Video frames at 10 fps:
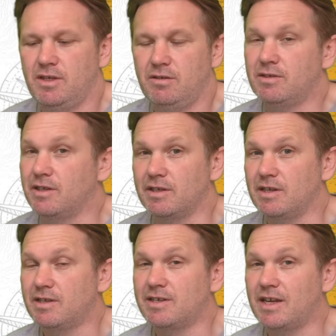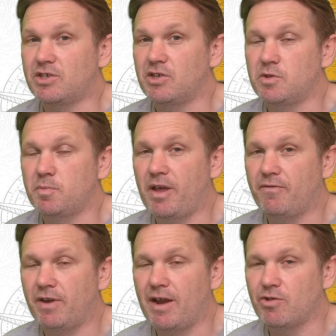Because it's a 6-2 split
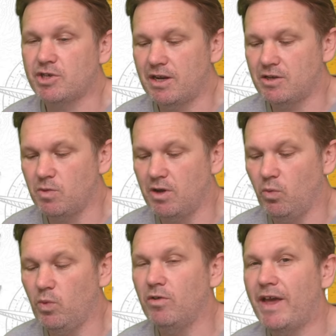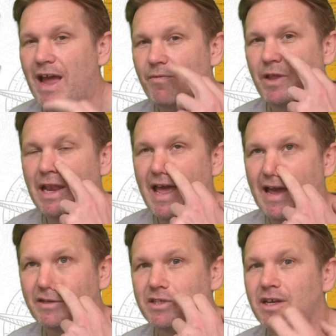for La Rochelle as well. Will they have the
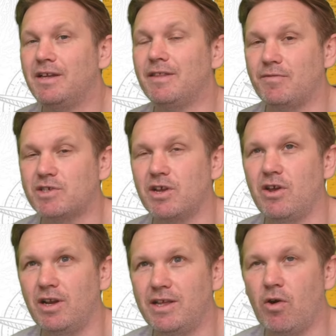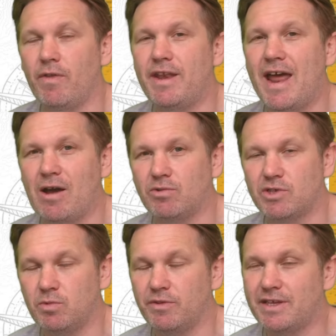legs? They've certainly got the nous.
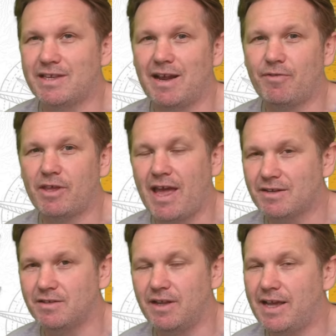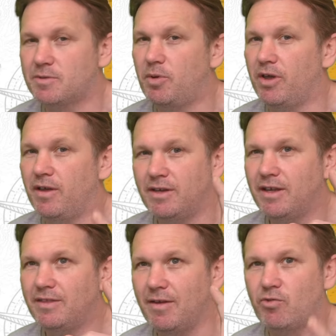Will they still have the gas and the legs? But
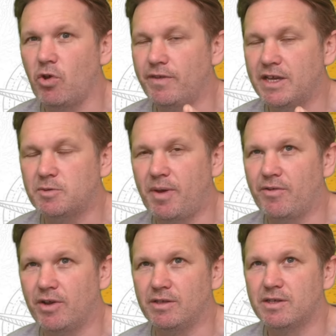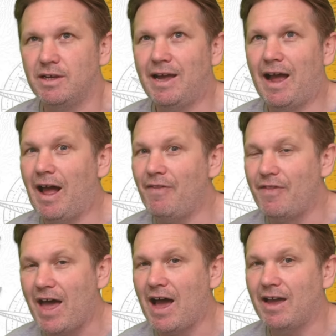they've got the experience. And
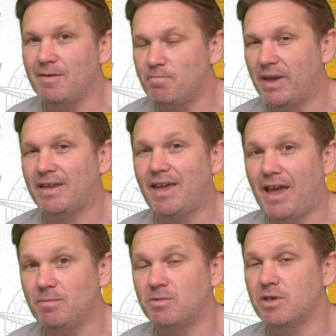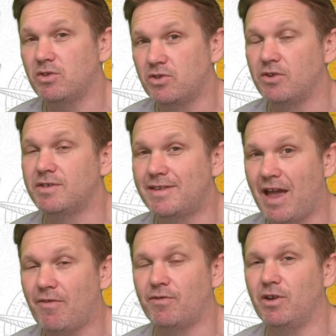that, in big games, does
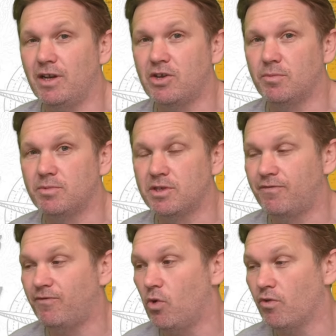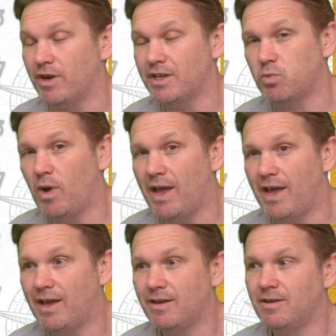definitely come to the fore. And it's where